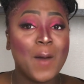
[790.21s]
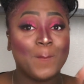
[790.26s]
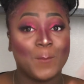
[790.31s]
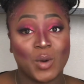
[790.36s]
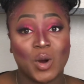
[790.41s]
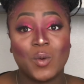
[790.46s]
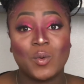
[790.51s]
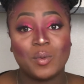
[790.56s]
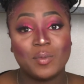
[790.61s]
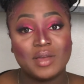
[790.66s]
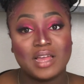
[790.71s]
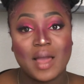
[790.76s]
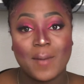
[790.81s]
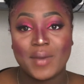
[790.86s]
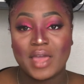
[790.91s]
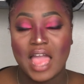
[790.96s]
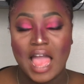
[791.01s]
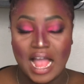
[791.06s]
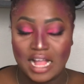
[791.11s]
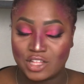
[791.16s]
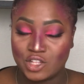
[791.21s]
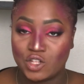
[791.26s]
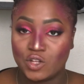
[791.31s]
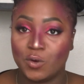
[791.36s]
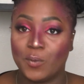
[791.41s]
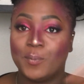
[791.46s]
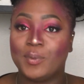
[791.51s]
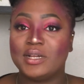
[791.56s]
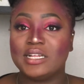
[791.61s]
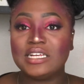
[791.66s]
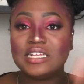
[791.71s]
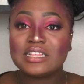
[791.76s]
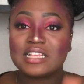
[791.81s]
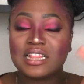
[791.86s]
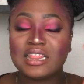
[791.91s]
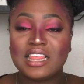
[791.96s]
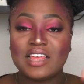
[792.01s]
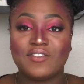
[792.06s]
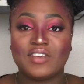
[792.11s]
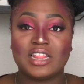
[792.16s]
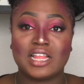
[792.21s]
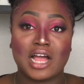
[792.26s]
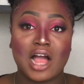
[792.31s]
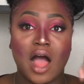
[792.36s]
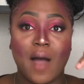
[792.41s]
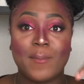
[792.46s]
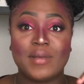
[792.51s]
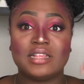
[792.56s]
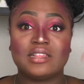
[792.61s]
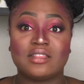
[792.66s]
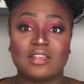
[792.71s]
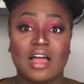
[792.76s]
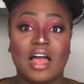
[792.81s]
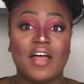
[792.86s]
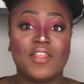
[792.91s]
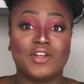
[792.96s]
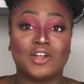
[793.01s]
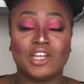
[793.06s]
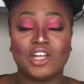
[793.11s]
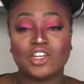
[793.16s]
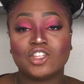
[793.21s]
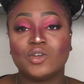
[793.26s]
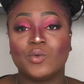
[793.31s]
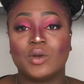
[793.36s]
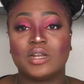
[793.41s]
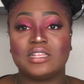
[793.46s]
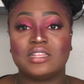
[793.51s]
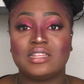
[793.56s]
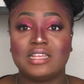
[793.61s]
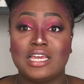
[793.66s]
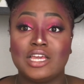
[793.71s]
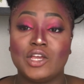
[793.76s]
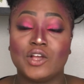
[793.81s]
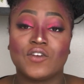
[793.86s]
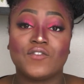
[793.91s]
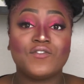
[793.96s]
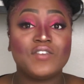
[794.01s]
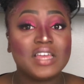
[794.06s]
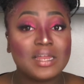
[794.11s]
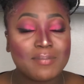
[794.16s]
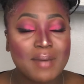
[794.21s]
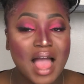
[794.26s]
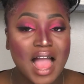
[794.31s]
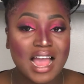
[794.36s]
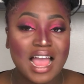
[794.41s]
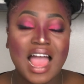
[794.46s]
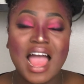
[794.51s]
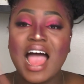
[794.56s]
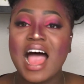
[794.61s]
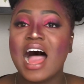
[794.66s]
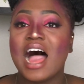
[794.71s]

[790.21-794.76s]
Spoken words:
More will be coming at you. Please leave in the comments other looks you want to see, your feedback.